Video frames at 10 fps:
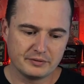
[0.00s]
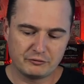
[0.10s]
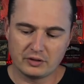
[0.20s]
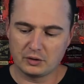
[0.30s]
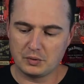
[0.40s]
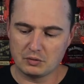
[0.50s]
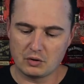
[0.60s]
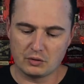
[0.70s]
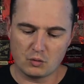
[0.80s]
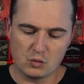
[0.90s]
I feel like we were
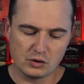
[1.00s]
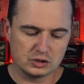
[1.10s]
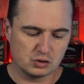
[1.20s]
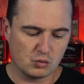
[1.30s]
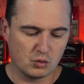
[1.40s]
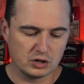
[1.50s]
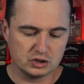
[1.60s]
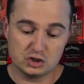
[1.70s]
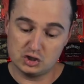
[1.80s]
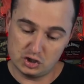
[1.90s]
going
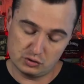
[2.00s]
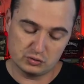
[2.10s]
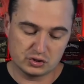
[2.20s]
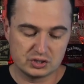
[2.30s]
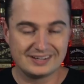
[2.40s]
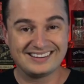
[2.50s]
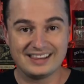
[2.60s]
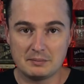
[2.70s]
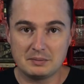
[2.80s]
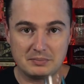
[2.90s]
orange juice,
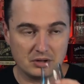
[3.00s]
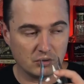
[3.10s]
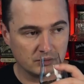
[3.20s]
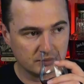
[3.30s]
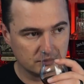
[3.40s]
lemon peel.